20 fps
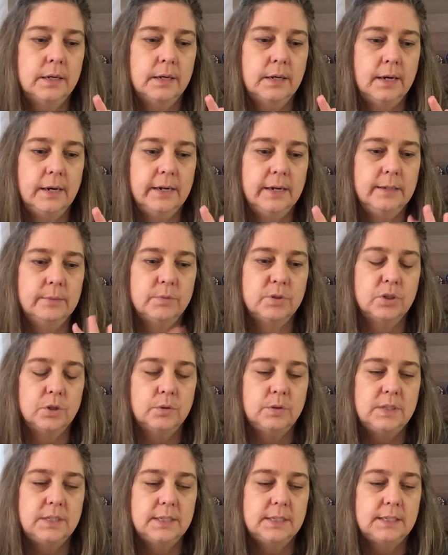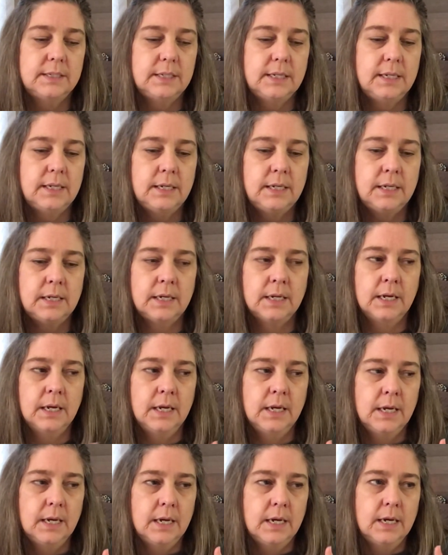I am so dizzy.
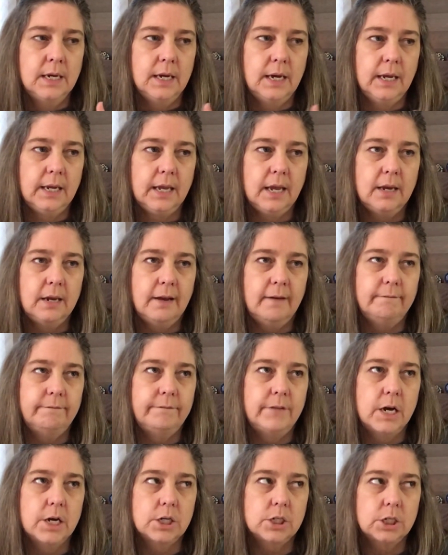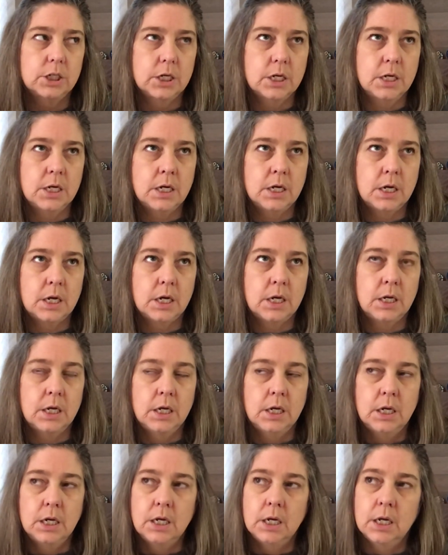I cannot function.
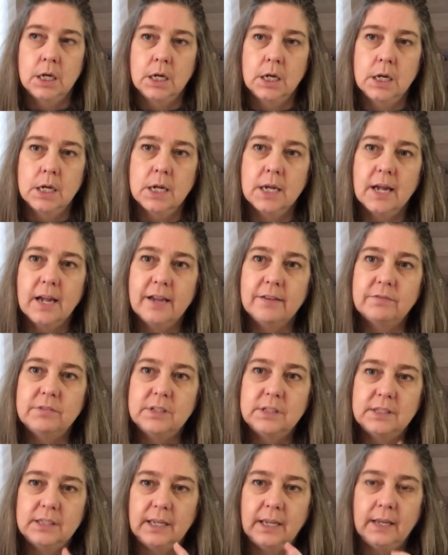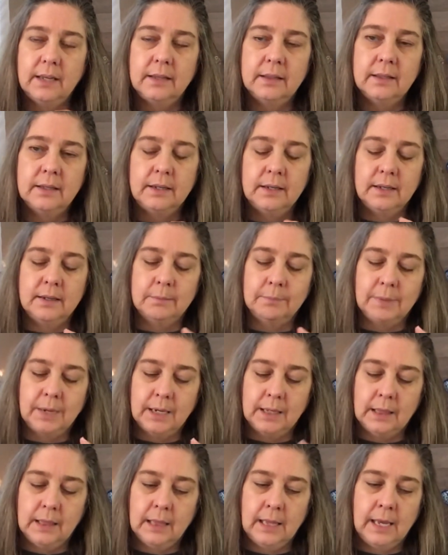I have tingling in
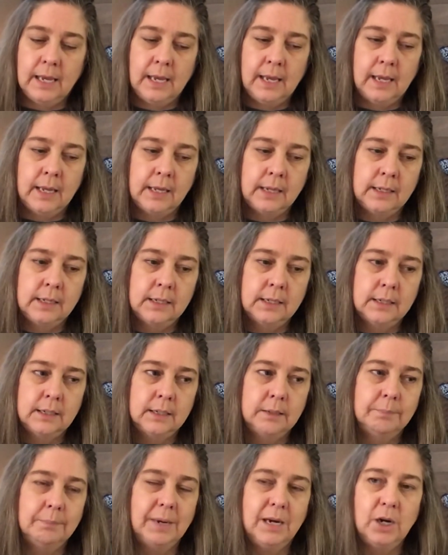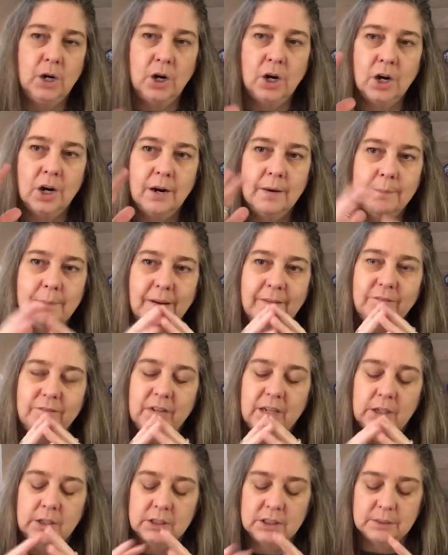my leg, my arm, my
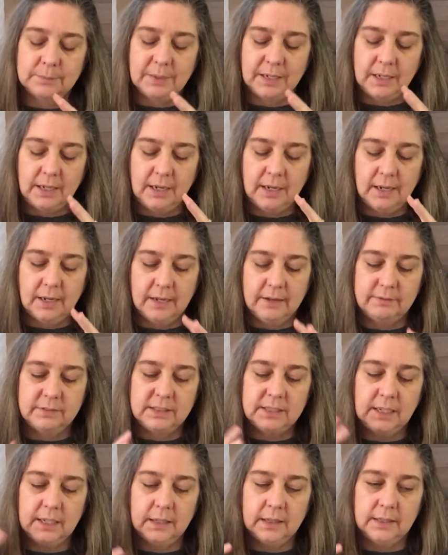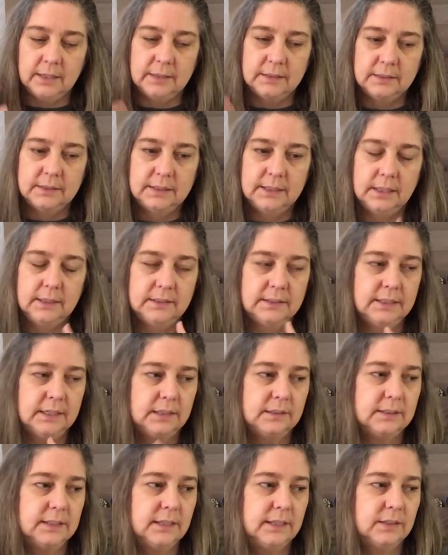fingers, my hand. I have tingling, tingle,
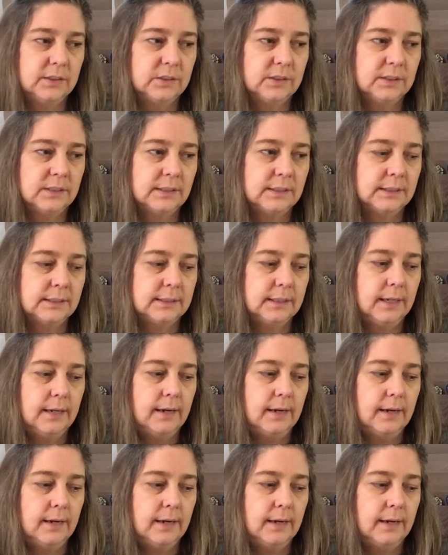tingle, tingles.